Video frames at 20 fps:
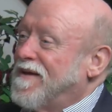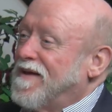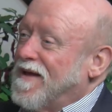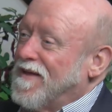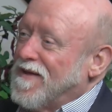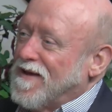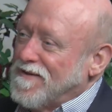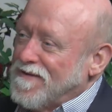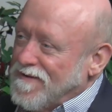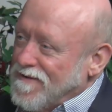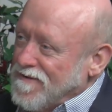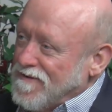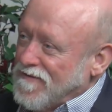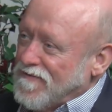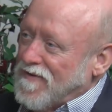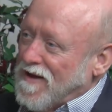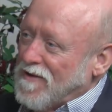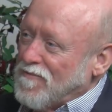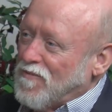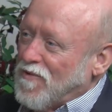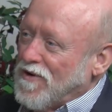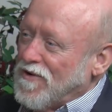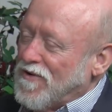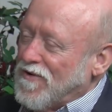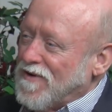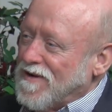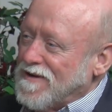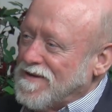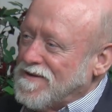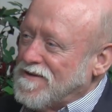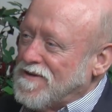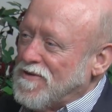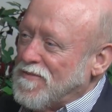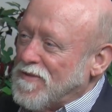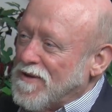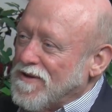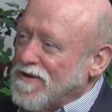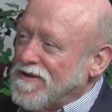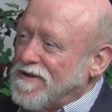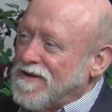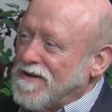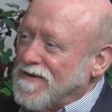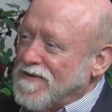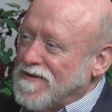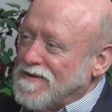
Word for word: I like to define wonder as humility in